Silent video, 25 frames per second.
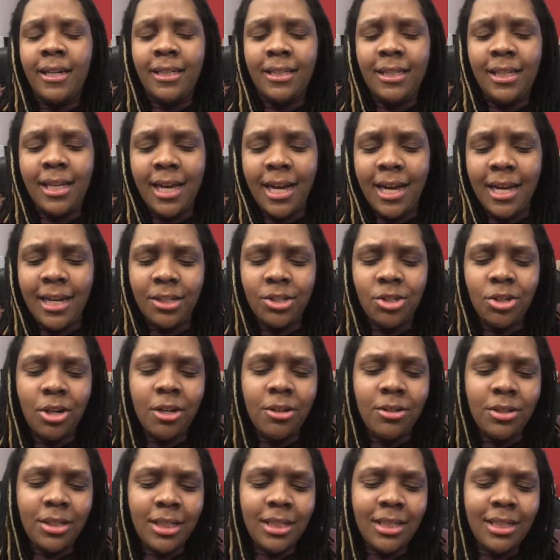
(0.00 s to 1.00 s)
Yeah,
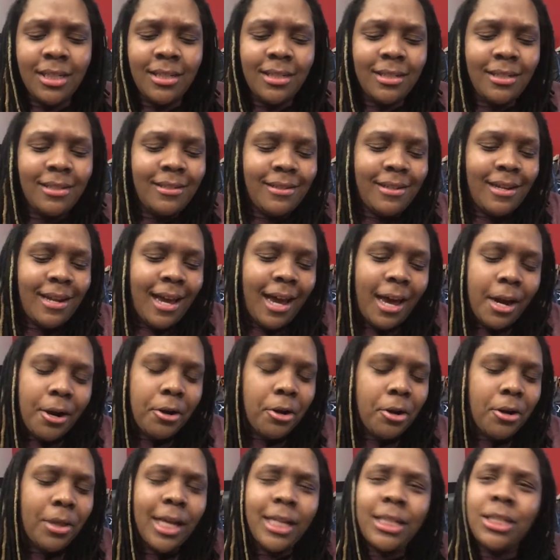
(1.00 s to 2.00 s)
so I don't
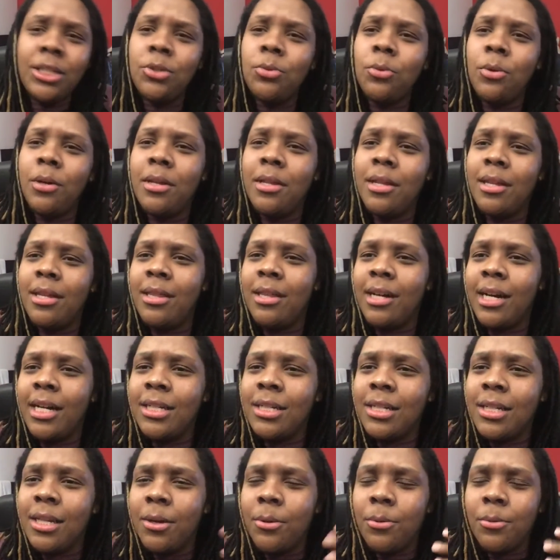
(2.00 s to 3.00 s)
know, that's just one of the
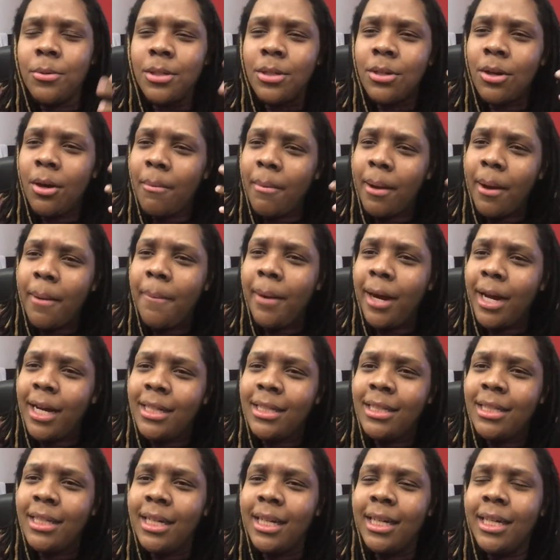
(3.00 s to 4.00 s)
thoughts that was on my
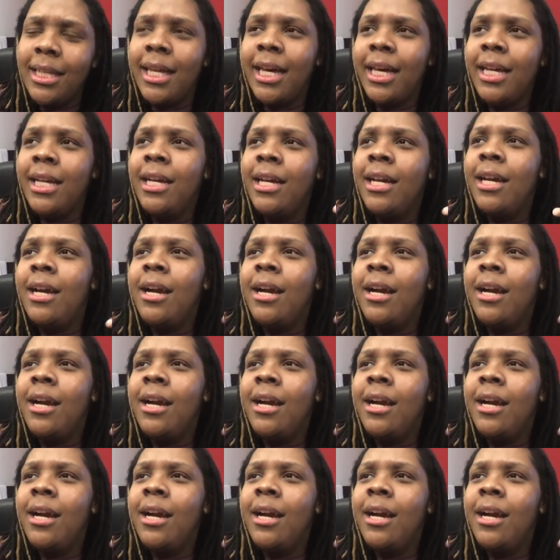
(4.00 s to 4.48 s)
mind today, that